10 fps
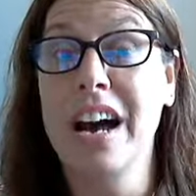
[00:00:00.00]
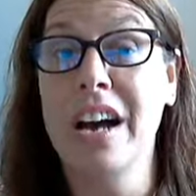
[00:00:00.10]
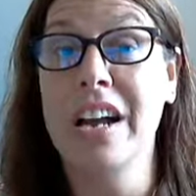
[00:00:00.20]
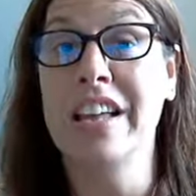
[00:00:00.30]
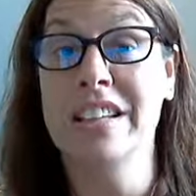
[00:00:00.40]

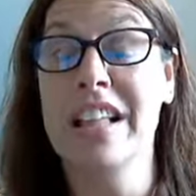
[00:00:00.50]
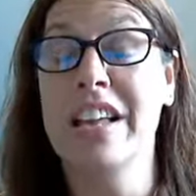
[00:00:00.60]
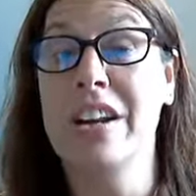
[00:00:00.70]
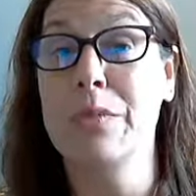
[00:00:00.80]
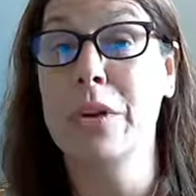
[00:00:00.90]
in a letter
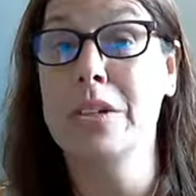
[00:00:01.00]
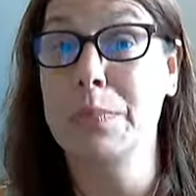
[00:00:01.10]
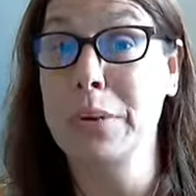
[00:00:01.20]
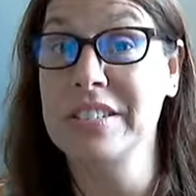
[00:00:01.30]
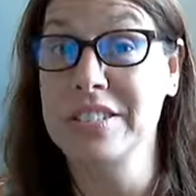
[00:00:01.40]
I wrote to
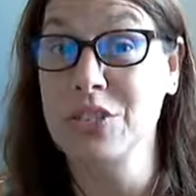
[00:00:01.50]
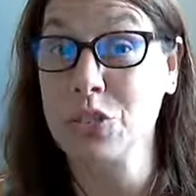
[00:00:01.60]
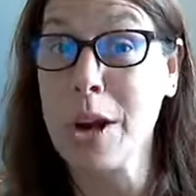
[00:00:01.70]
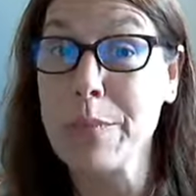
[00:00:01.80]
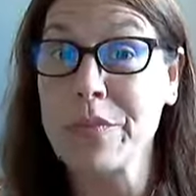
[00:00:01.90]
President
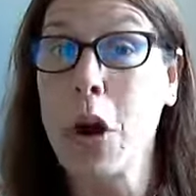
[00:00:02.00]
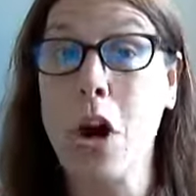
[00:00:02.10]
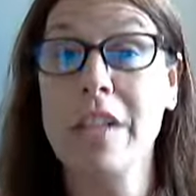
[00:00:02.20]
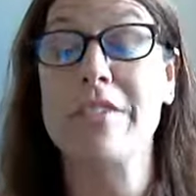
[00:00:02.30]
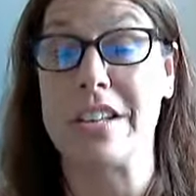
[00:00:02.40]
Trump for
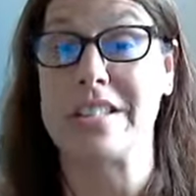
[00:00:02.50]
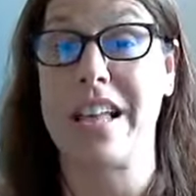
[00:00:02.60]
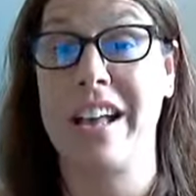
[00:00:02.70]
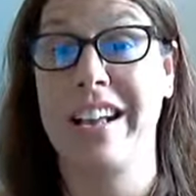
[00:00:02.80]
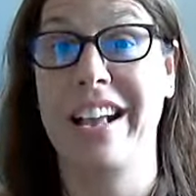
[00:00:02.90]
all of us.
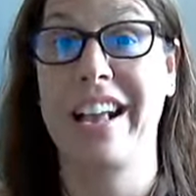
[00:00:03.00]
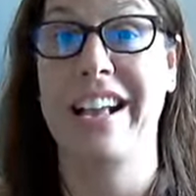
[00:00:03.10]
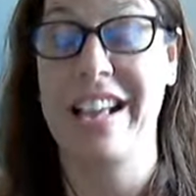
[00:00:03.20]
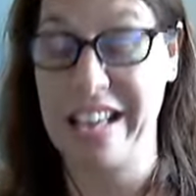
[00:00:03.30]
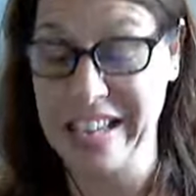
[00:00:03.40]
Uh, uh,
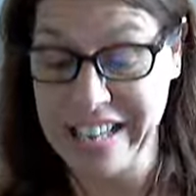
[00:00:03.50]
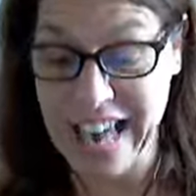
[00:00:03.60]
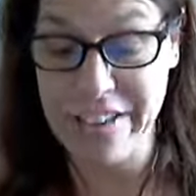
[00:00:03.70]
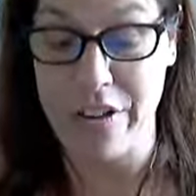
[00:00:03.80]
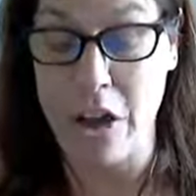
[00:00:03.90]
he
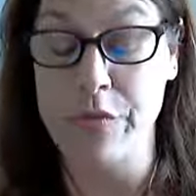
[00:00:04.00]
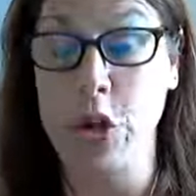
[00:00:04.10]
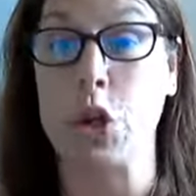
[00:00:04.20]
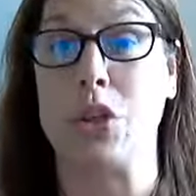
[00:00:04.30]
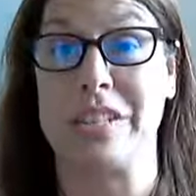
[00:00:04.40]
gave a
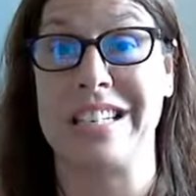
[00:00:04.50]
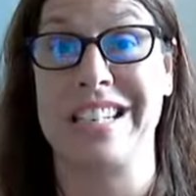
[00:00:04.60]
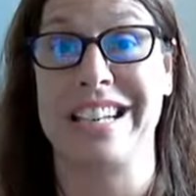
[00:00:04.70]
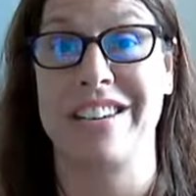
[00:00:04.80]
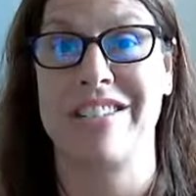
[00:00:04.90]
verse in
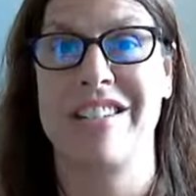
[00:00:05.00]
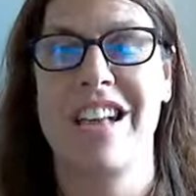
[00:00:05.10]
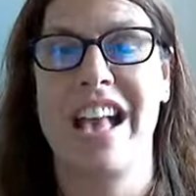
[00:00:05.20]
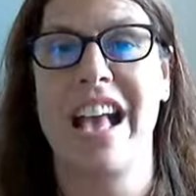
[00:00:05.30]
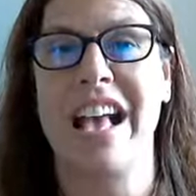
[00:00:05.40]
here.
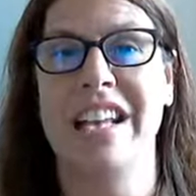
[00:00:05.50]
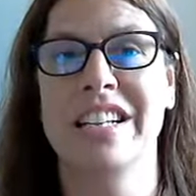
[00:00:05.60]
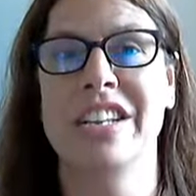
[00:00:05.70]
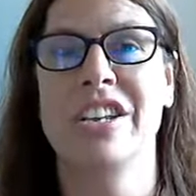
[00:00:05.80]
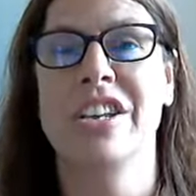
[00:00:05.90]

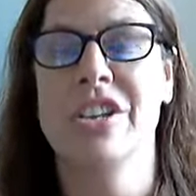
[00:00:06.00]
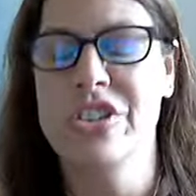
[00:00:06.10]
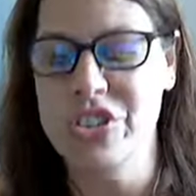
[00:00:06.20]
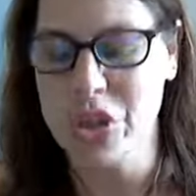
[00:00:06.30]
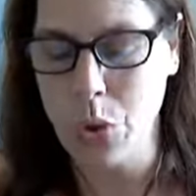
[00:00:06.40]
And
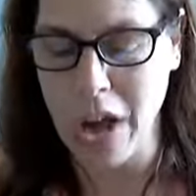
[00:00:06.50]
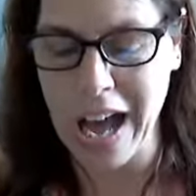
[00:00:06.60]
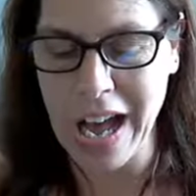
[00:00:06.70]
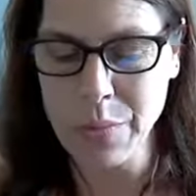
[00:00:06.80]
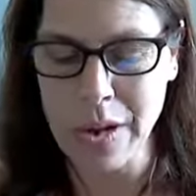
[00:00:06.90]
so
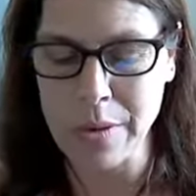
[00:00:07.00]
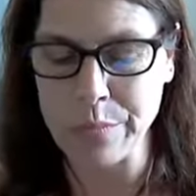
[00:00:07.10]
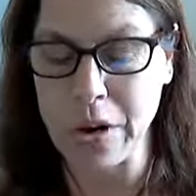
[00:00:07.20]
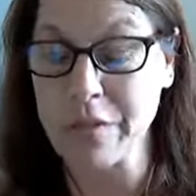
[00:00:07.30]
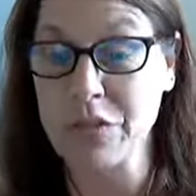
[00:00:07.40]
I want
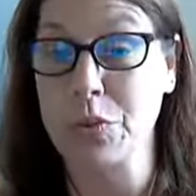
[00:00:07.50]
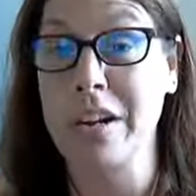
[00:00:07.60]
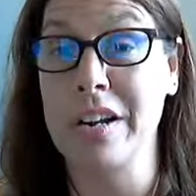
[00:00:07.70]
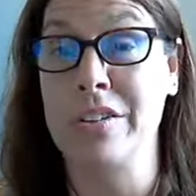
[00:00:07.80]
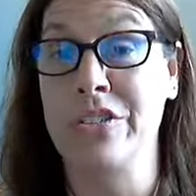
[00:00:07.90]

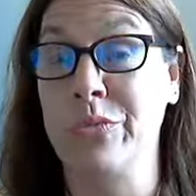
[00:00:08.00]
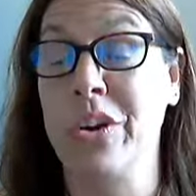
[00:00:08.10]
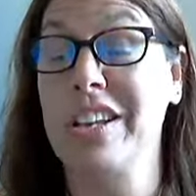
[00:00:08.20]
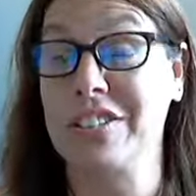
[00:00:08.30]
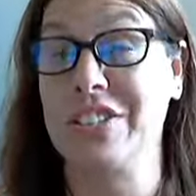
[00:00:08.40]
Prophet
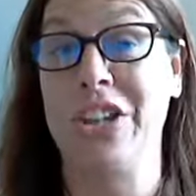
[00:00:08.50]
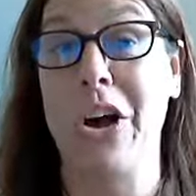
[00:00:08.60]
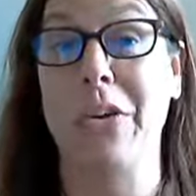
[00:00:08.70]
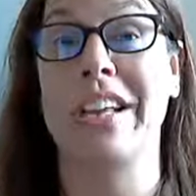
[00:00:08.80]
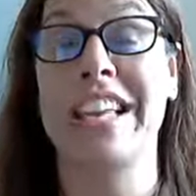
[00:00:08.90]
Russ to
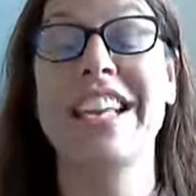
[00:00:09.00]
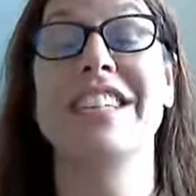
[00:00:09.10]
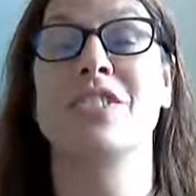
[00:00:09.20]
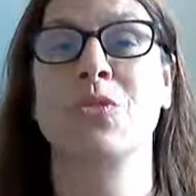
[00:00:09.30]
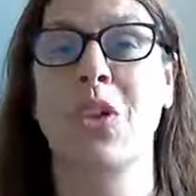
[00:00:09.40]
know he
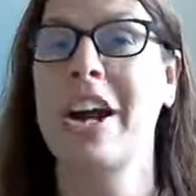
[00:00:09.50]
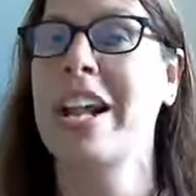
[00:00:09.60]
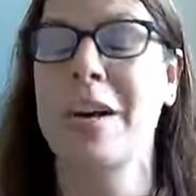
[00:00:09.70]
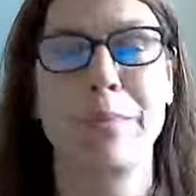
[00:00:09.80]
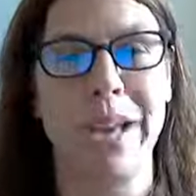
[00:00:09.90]
is right
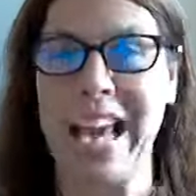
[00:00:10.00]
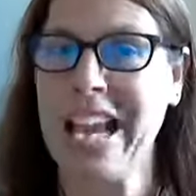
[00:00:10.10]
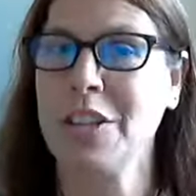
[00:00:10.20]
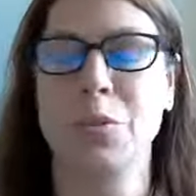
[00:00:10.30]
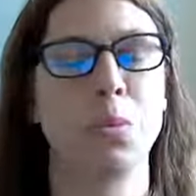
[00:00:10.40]
on
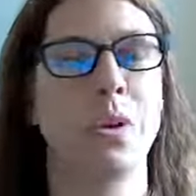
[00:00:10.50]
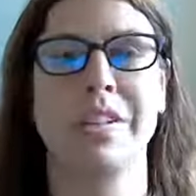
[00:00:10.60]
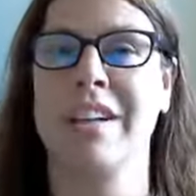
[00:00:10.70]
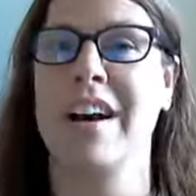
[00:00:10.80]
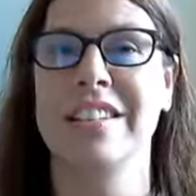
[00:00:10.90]
page with what
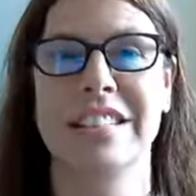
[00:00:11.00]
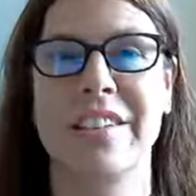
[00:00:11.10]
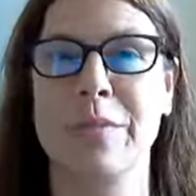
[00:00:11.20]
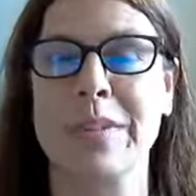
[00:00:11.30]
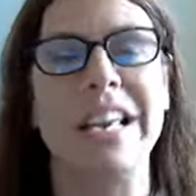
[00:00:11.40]
God's
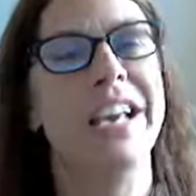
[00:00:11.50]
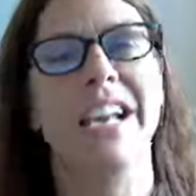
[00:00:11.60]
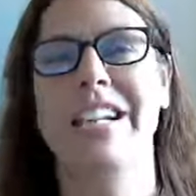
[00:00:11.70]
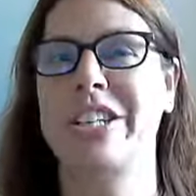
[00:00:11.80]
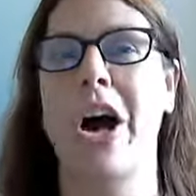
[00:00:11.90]
given me.
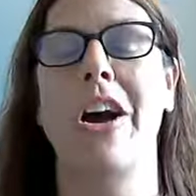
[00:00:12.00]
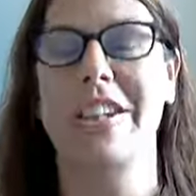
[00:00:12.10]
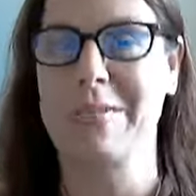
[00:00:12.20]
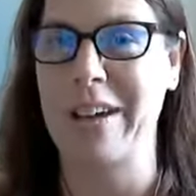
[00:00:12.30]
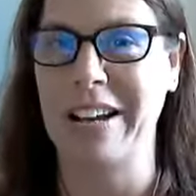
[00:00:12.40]
He talks
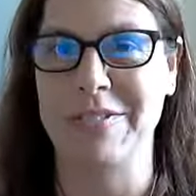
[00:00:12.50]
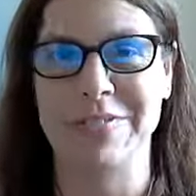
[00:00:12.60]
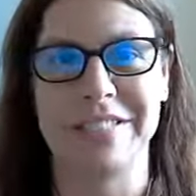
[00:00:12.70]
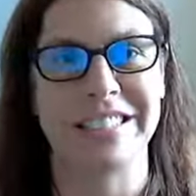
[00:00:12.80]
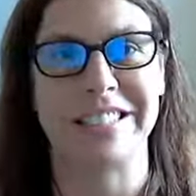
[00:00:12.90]
about
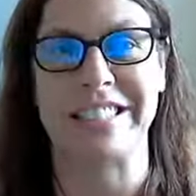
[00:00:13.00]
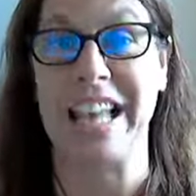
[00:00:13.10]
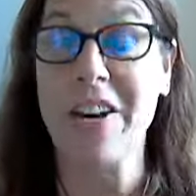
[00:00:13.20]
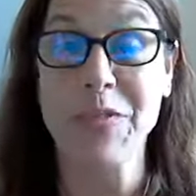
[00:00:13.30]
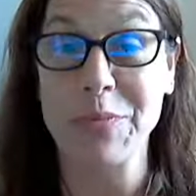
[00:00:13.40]

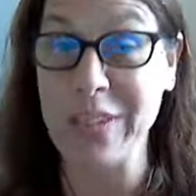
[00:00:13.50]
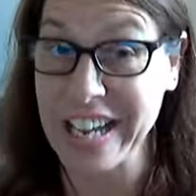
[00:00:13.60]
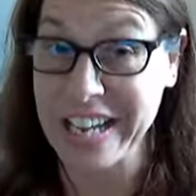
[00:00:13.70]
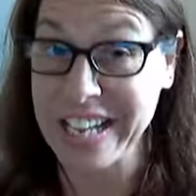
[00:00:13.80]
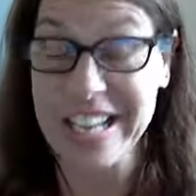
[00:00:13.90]
self-pity,